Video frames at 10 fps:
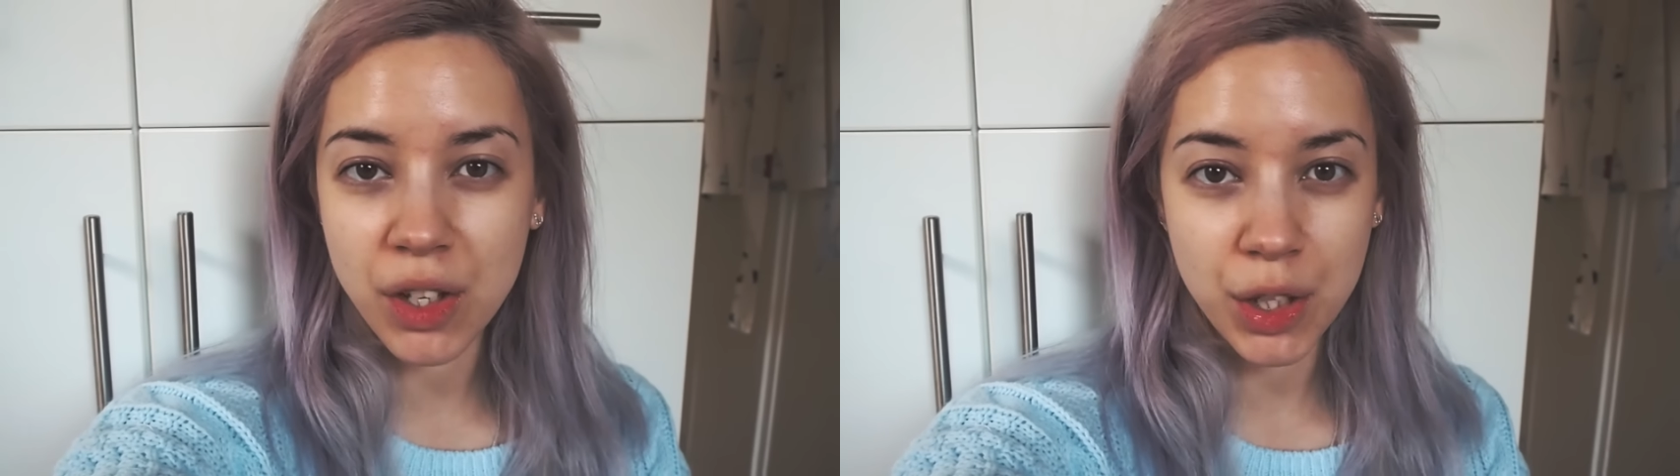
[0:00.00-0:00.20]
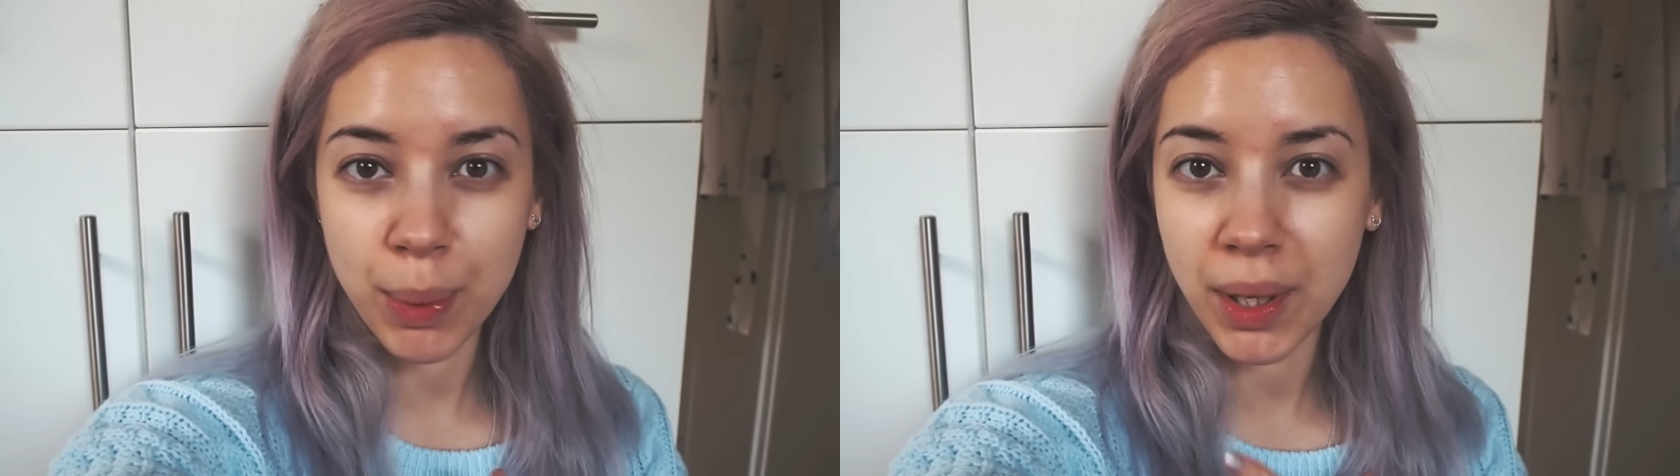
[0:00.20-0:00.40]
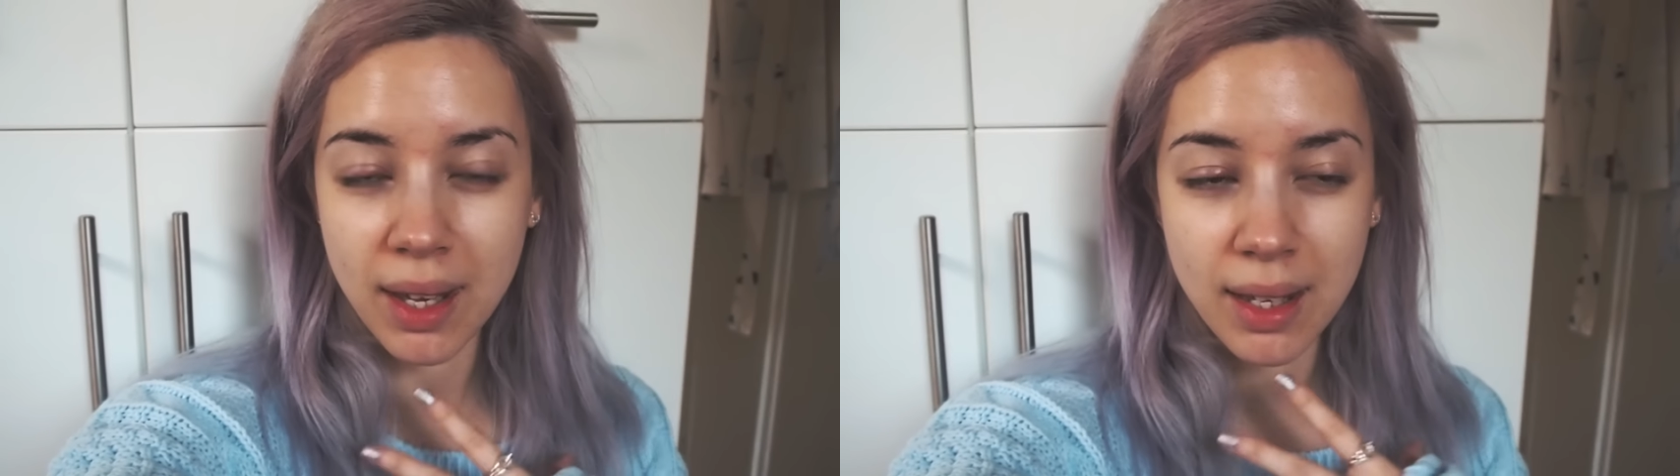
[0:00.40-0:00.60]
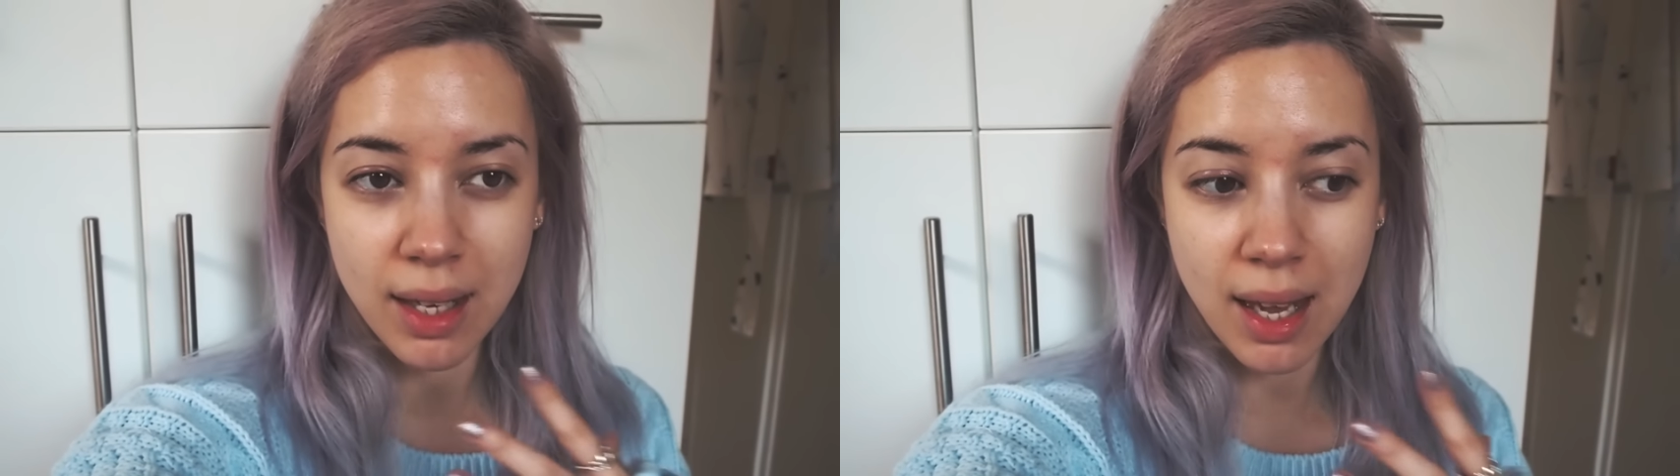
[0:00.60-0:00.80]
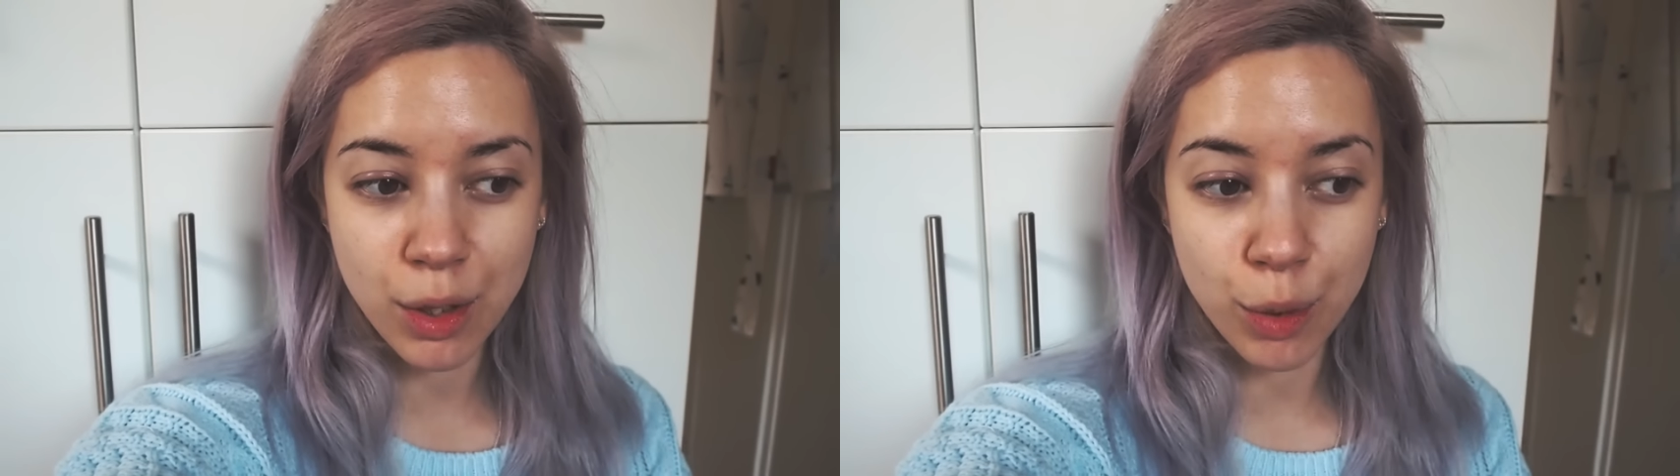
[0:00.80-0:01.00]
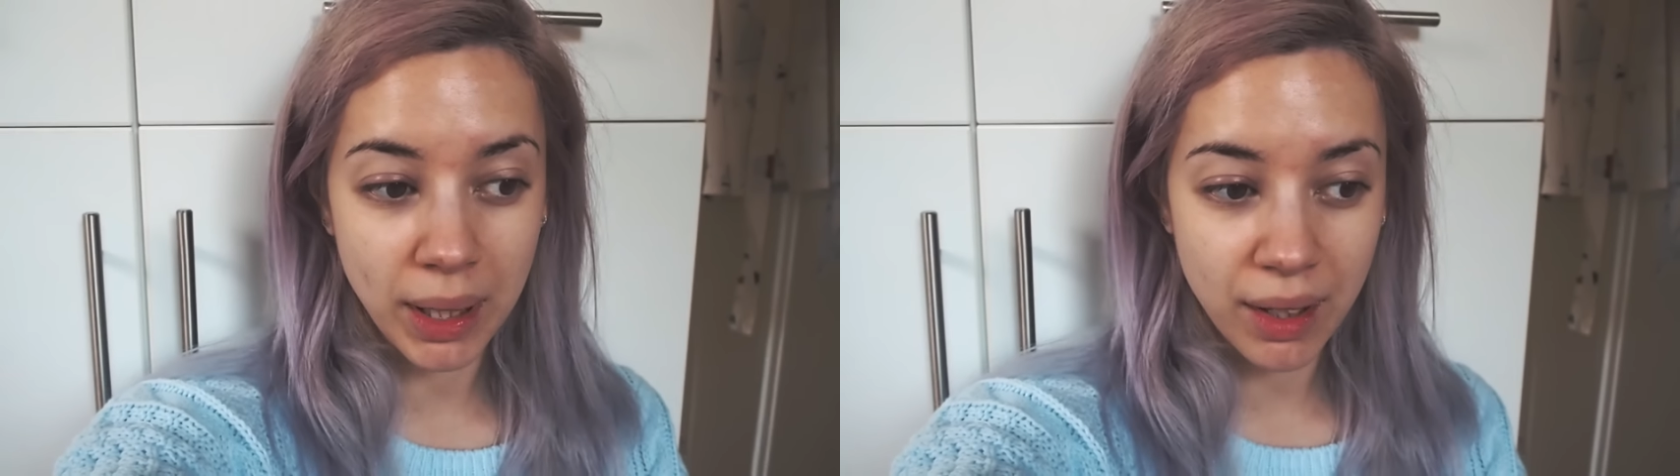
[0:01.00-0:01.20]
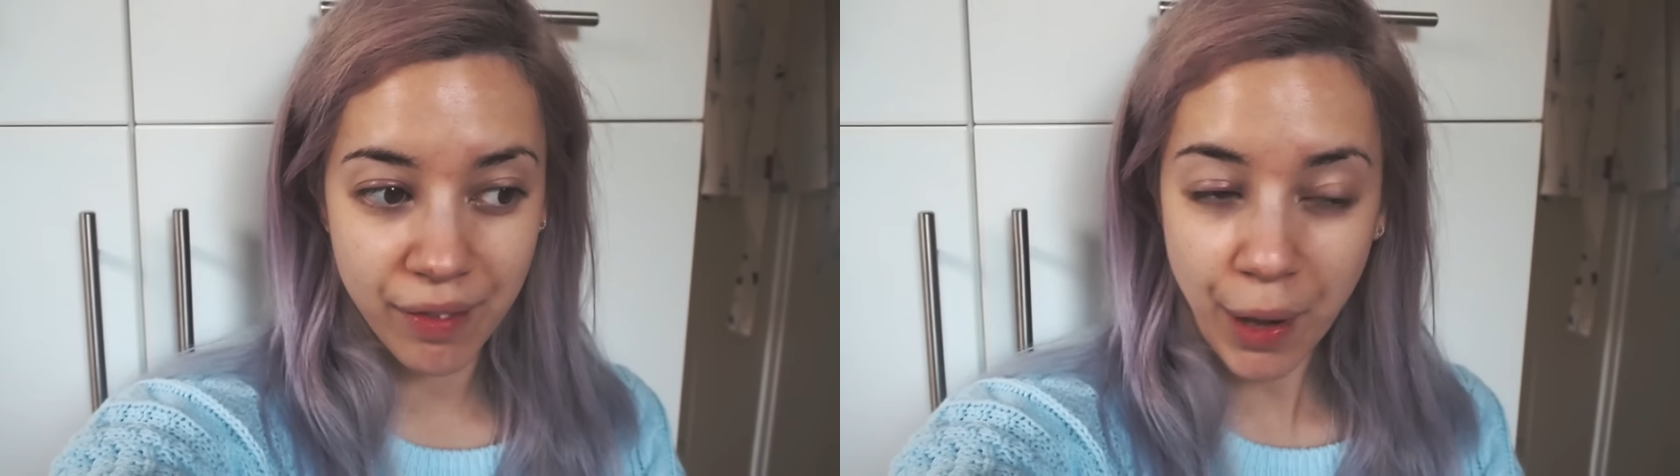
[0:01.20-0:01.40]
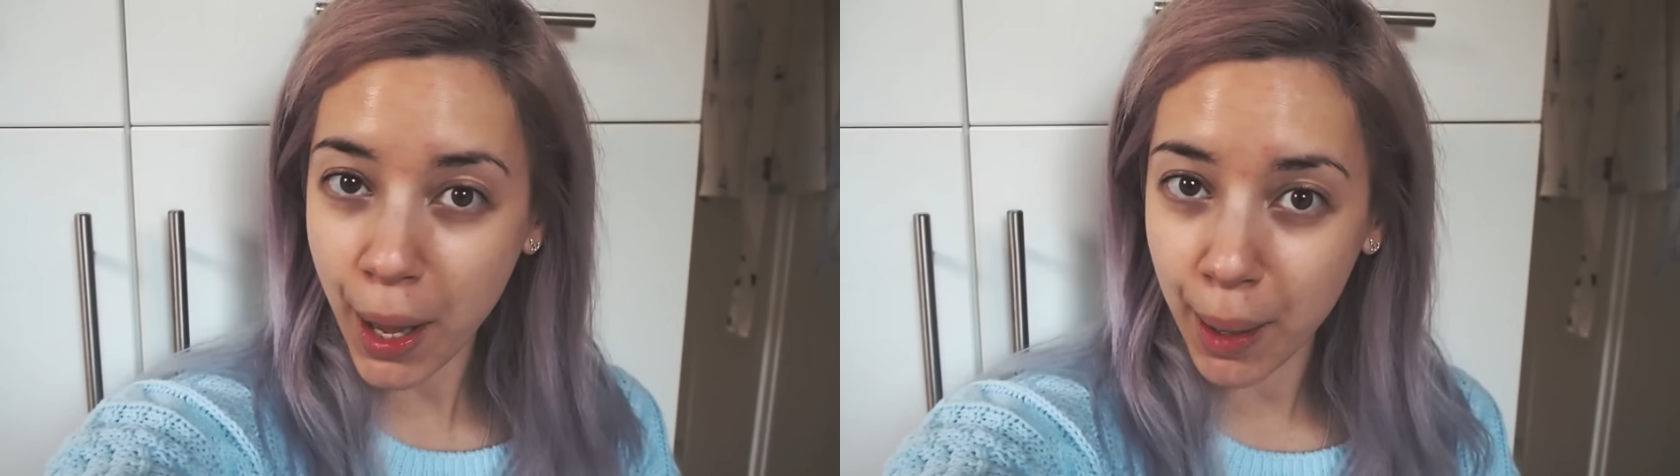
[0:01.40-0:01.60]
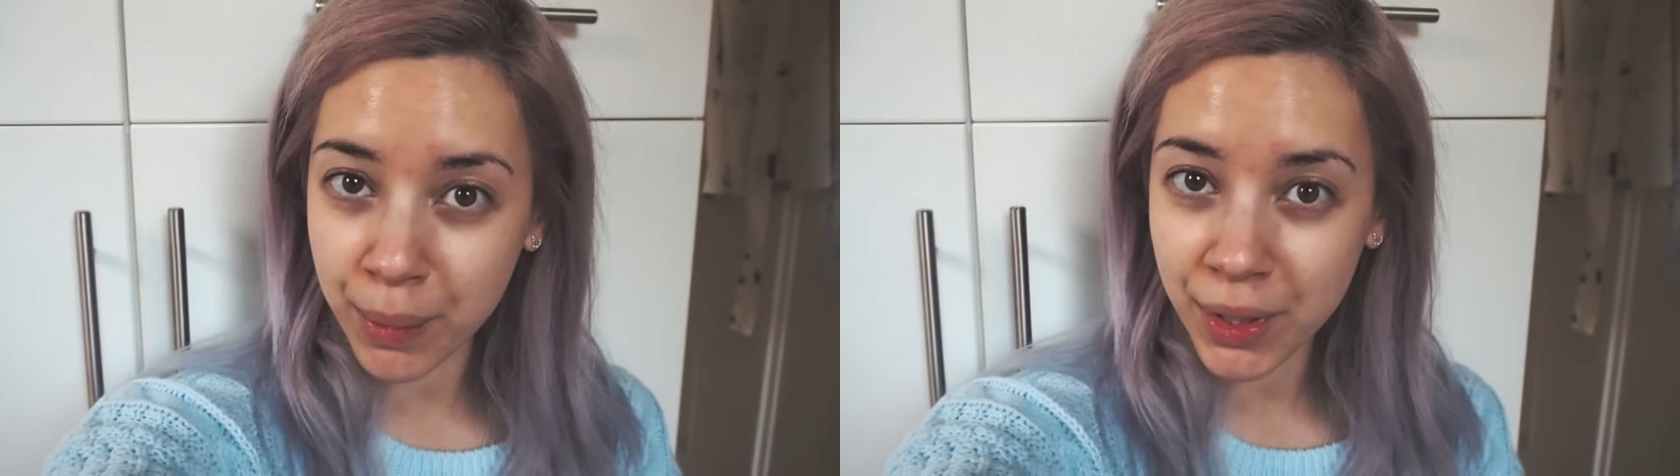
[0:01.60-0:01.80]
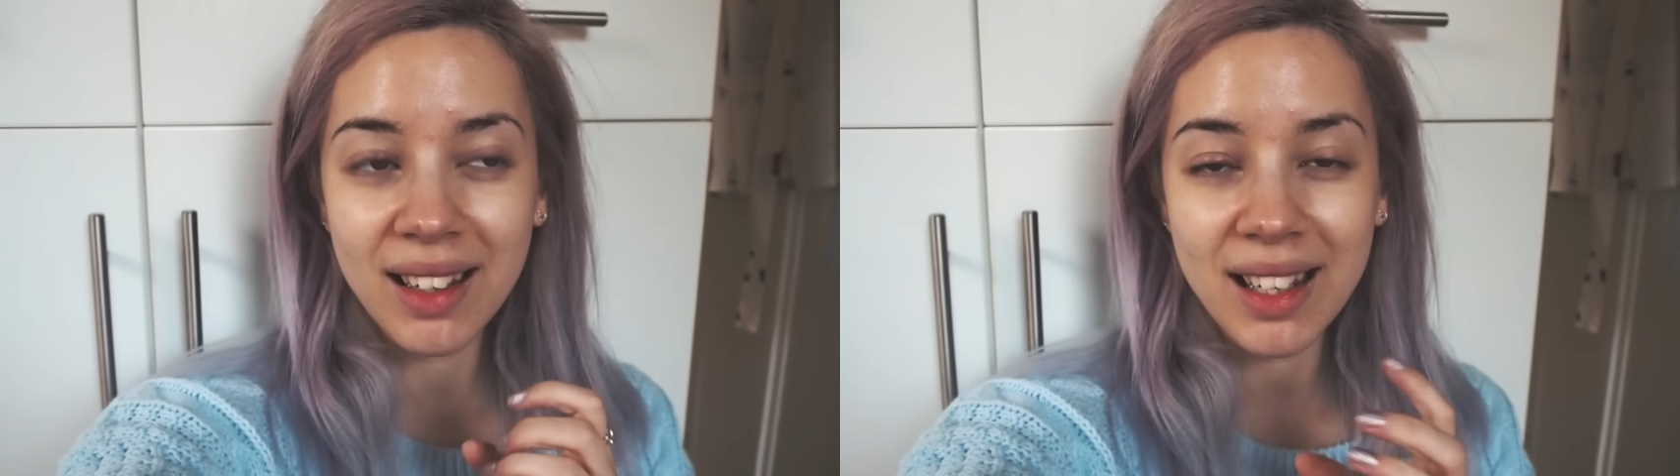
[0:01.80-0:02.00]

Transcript: just because it's not been confirmed.